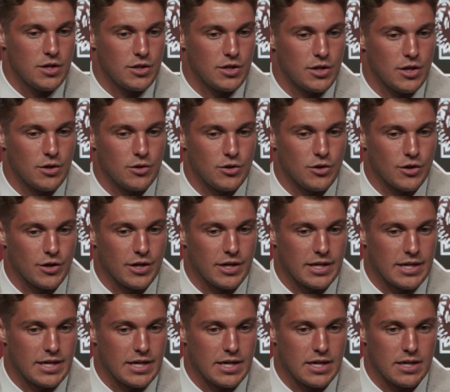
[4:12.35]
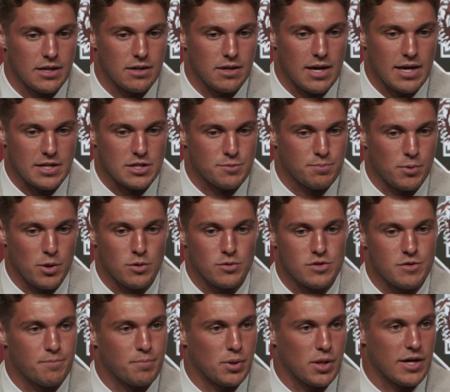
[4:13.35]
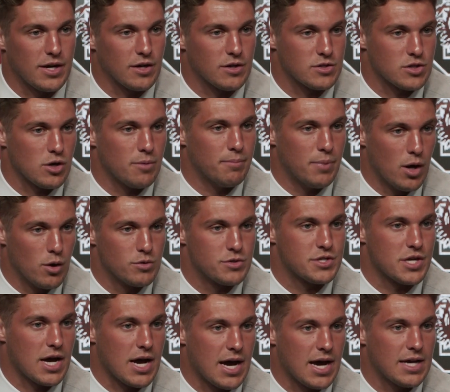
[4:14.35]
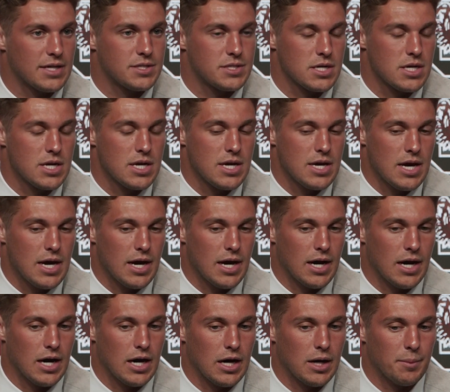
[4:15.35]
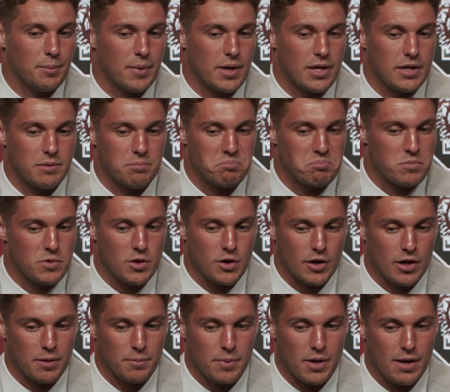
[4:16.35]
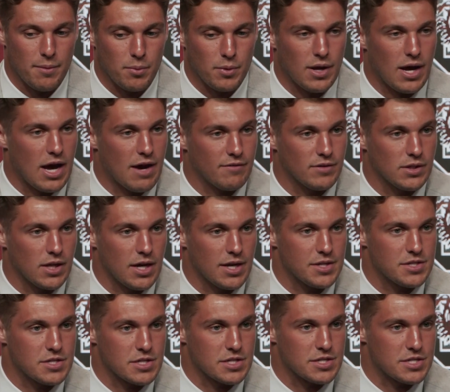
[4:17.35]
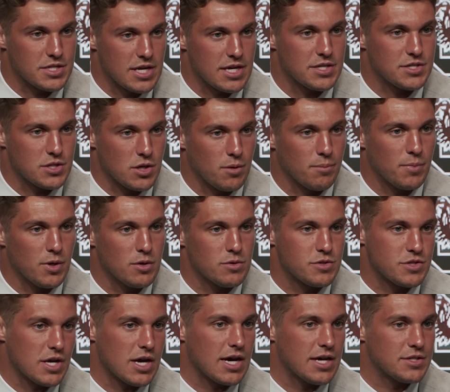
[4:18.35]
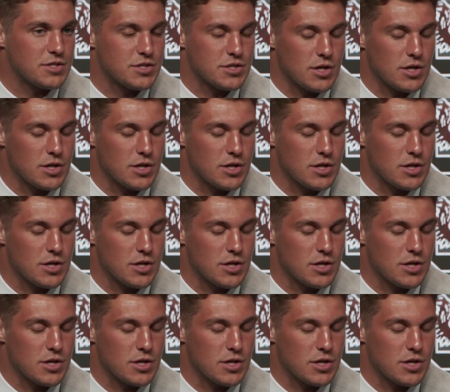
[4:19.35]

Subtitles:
You're going to get explosive players on both sides, and you're going to be able to have a lot of success on both sides.